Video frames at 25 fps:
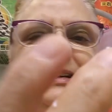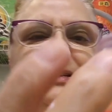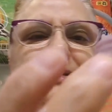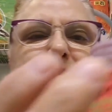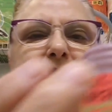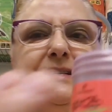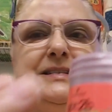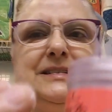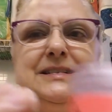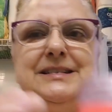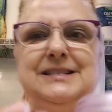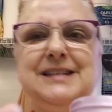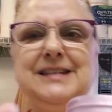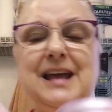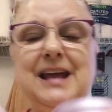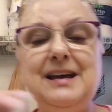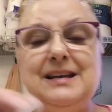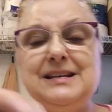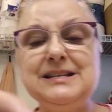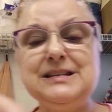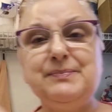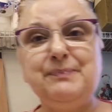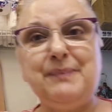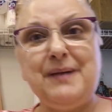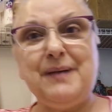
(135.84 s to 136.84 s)
so this is how
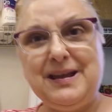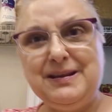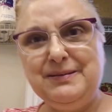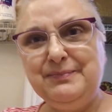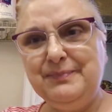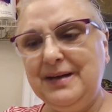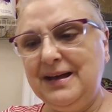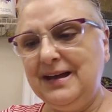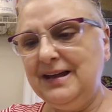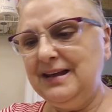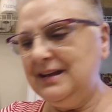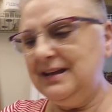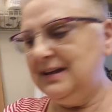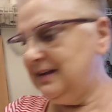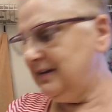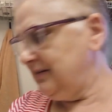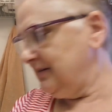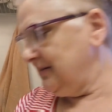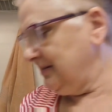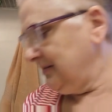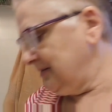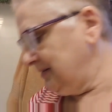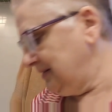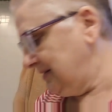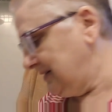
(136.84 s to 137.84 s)
I spike my
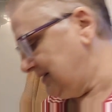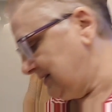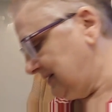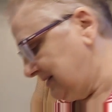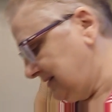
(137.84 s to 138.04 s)
hair.